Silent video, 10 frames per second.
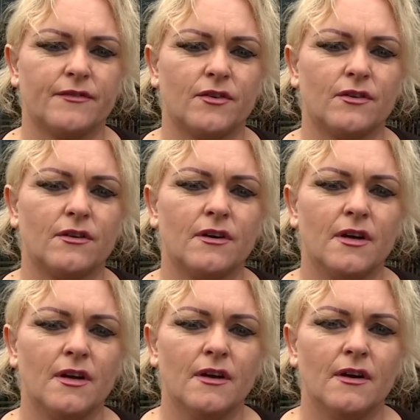for
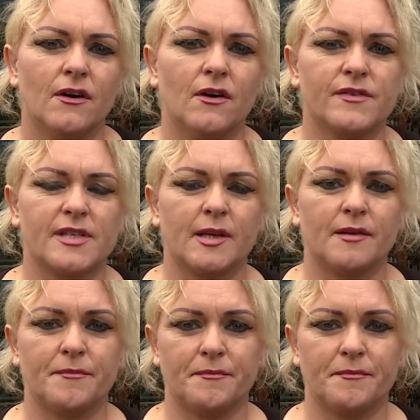obviously